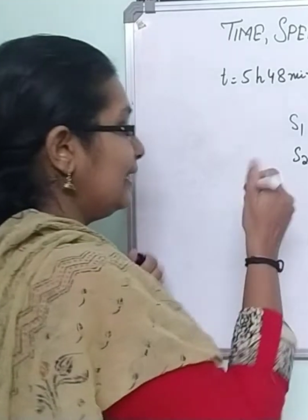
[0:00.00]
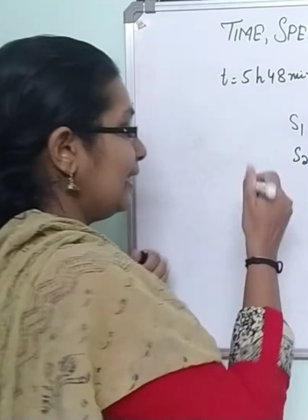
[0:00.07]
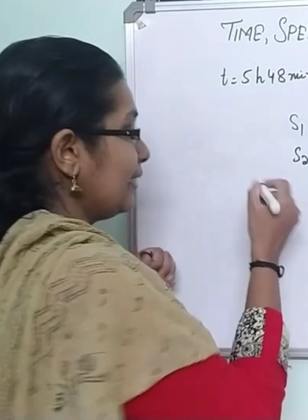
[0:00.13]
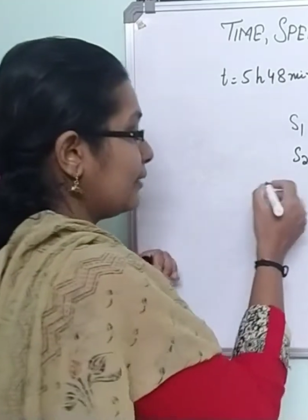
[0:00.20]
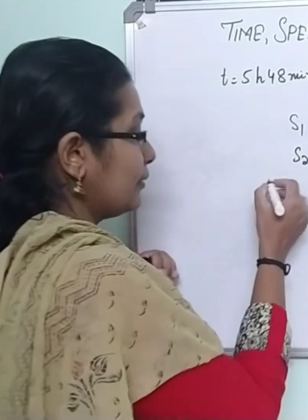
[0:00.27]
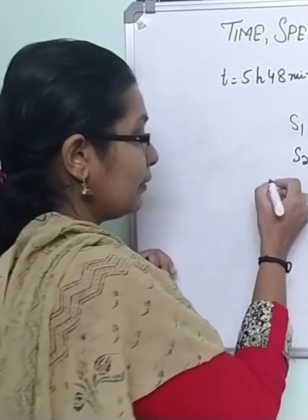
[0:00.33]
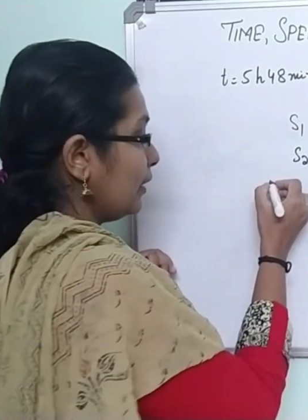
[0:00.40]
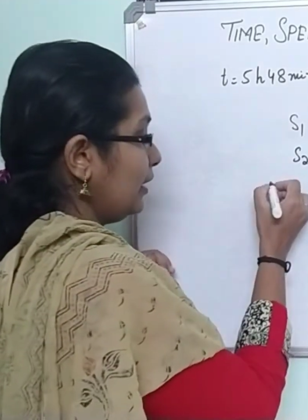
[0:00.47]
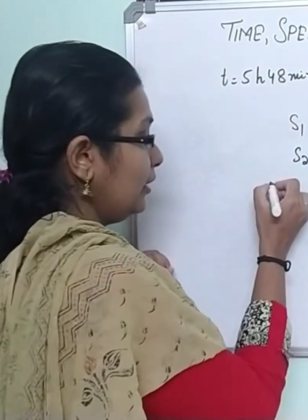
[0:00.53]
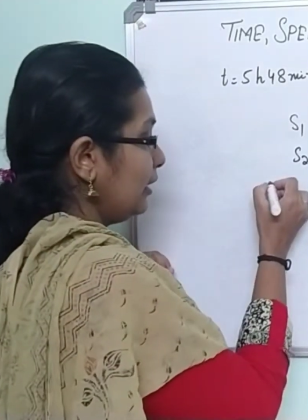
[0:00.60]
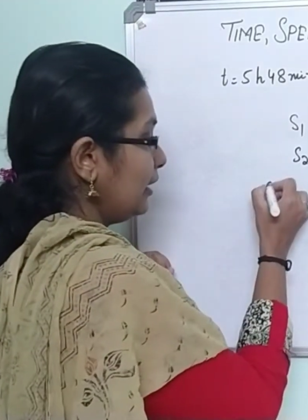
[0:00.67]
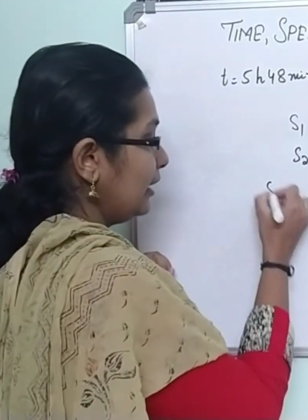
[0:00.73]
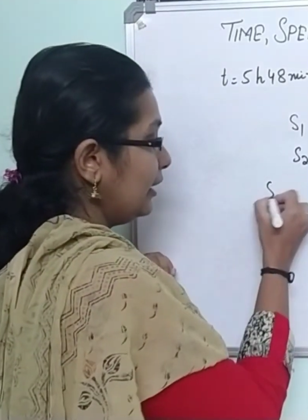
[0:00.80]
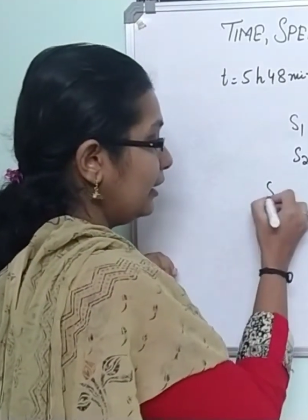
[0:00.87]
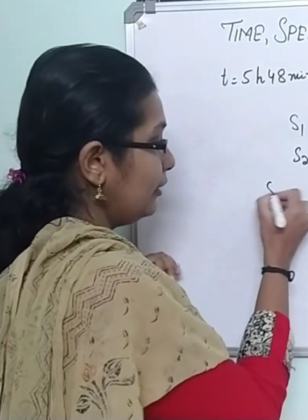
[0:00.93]
S1
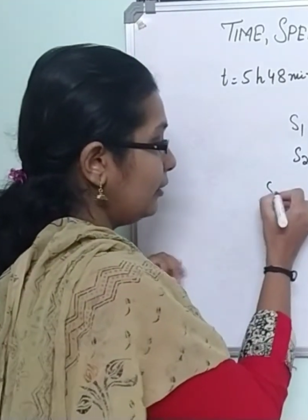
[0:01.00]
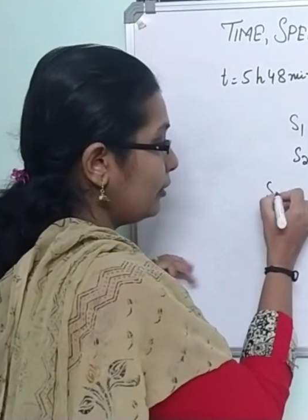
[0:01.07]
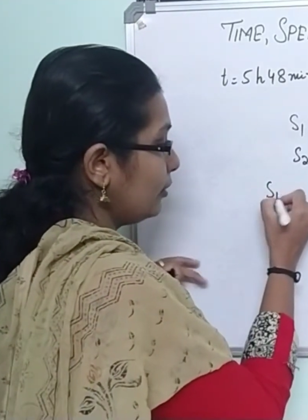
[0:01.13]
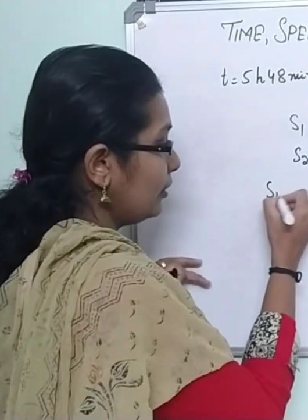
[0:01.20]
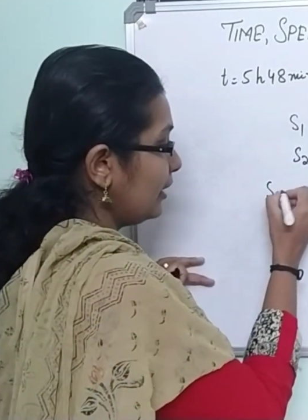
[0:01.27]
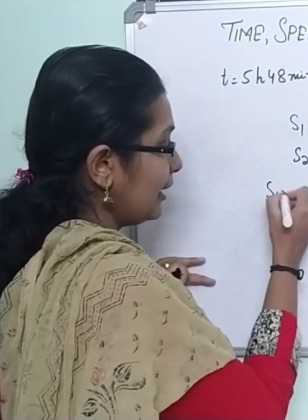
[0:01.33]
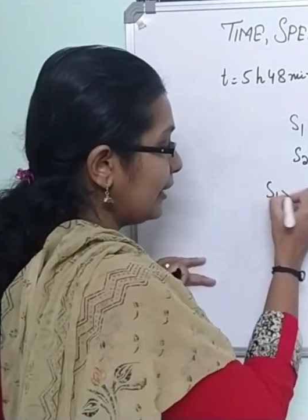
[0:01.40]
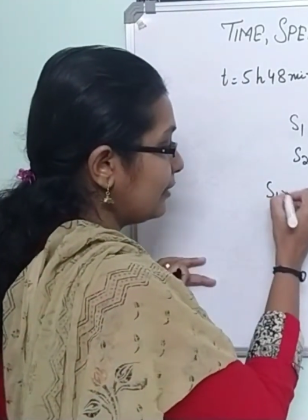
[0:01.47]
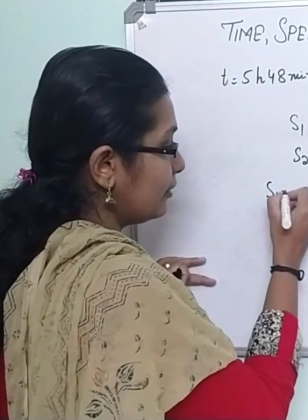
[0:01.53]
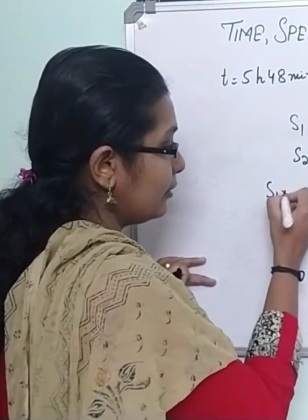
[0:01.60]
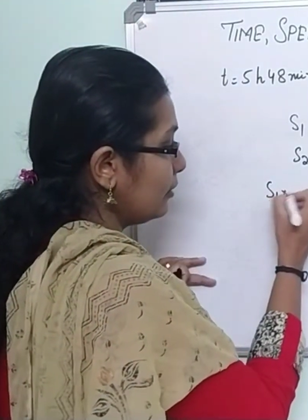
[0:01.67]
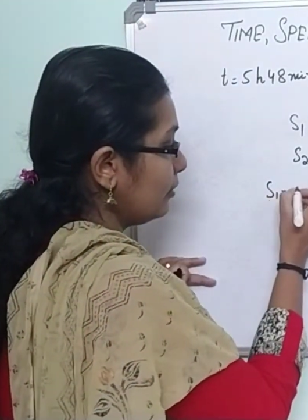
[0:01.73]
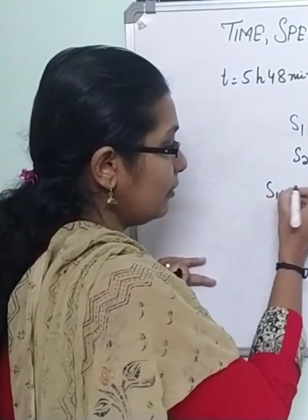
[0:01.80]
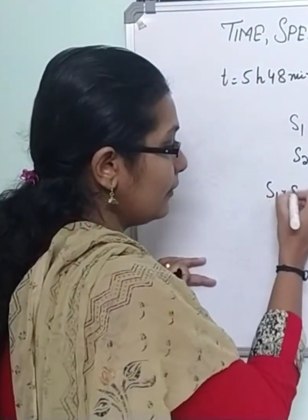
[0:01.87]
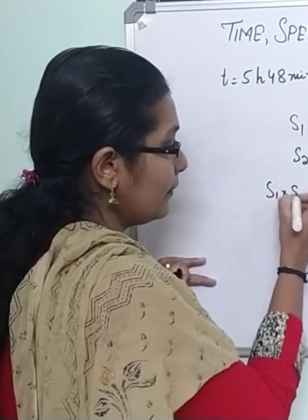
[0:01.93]
into S2